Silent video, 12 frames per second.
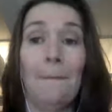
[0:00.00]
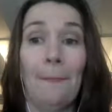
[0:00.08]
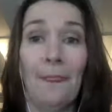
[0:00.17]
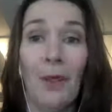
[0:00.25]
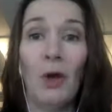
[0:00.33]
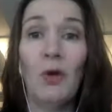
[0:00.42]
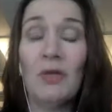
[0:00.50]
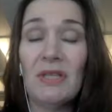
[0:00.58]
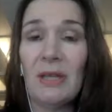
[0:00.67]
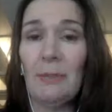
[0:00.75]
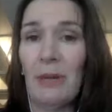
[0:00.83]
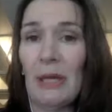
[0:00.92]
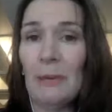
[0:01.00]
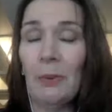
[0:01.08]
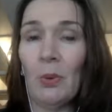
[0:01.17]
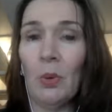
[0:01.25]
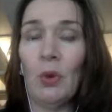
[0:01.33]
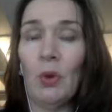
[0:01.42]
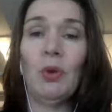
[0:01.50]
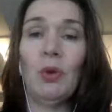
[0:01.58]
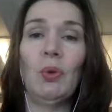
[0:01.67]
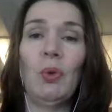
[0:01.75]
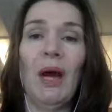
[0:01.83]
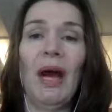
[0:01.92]
Those are the people
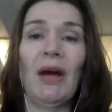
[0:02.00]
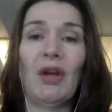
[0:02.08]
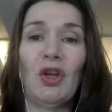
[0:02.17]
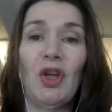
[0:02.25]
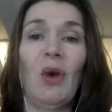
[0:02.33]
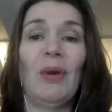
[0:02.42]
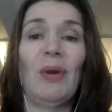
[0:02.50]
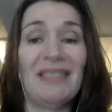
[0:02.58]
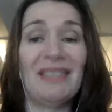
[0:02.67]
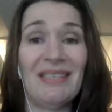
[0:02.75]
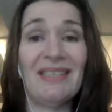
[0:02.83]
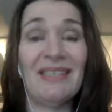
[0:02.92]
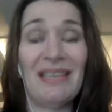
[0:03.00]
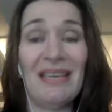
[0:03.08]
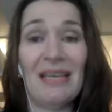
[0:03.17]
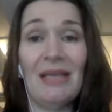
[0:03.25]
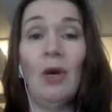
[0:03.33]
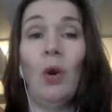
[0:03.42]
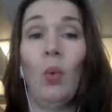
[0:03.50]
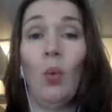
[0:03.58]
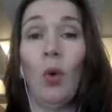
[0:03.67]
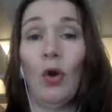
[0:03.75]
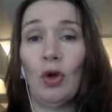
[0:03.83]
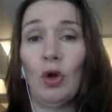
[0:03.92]
who are going to see
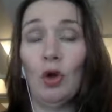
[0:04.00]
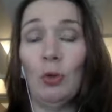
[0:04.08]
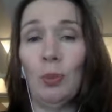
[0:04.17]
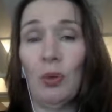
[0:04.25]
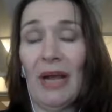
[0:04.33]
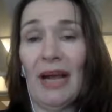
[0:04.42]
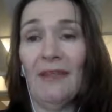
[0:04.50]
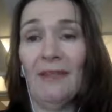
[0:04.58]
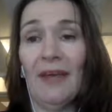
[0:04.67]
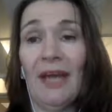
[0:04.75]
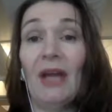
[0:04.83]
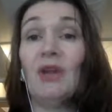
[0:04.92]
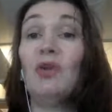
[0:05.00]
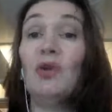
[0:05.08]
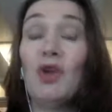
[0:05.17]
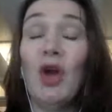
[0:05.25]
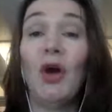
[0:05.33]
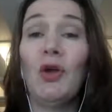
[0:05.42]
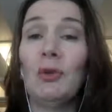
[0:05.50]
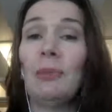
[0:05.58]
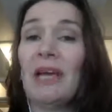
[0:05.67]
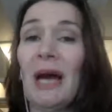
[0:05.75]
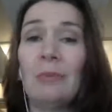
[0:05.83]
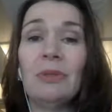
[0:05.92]
what you put out there, and you'll be
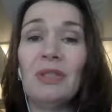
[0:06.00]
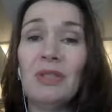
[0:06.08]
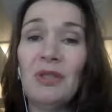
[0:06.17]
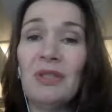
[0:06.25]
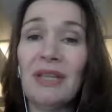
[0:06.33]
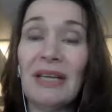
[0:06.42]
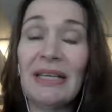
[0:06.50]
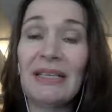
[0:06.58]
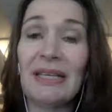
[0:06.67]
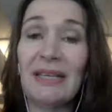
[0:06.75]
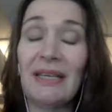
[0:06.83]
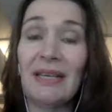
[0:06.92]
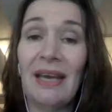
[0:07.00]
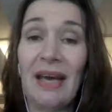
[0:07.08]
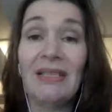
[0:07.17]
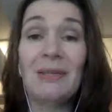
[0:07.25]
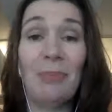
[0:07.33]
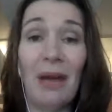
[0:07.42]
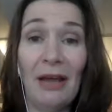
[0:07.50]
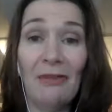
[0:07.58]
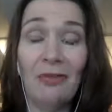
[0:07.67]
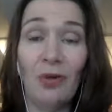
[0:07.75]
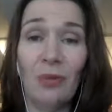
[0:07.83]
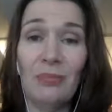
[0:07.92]
able to use LinkedIn as a
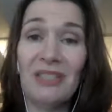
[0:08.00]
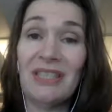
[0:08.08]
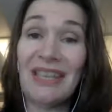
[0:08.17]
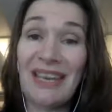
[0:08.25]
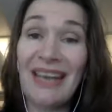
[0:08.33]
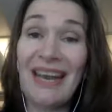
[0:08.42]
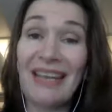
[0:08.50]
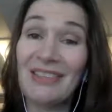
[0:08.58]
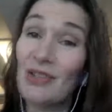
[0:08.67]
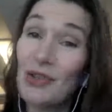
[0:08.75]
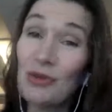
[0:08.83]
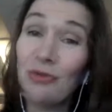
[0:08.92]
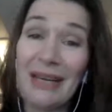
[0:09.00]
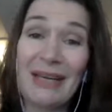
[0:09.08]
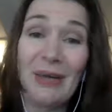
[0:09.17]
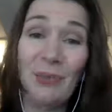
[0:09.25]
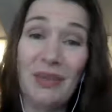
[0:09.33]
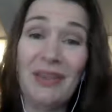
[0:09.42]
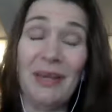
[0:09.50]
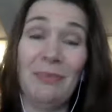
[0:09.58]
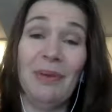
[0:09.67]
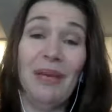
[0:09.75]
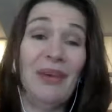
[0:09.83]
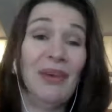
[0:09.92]
platform to connect directly with
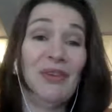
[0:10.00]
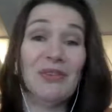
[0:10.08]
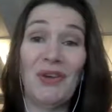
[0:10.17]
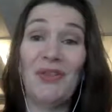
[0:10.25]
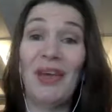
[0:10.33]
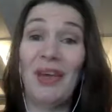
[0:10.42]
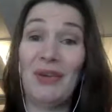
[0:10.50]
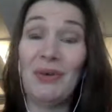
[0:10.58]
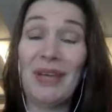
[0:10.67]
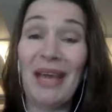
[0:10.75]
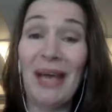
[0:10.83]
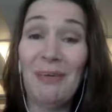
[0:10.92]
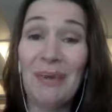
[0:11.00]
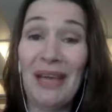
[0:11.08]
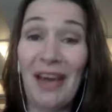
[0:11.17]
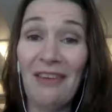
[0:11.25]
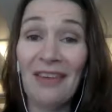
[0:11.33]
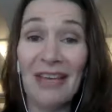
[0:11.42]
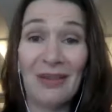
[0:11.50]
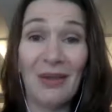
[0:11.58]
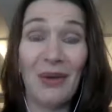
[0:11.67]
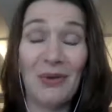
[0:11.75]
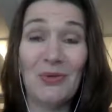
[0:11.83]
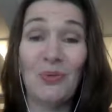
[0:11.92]
them so that you can be having
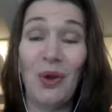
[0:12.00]
those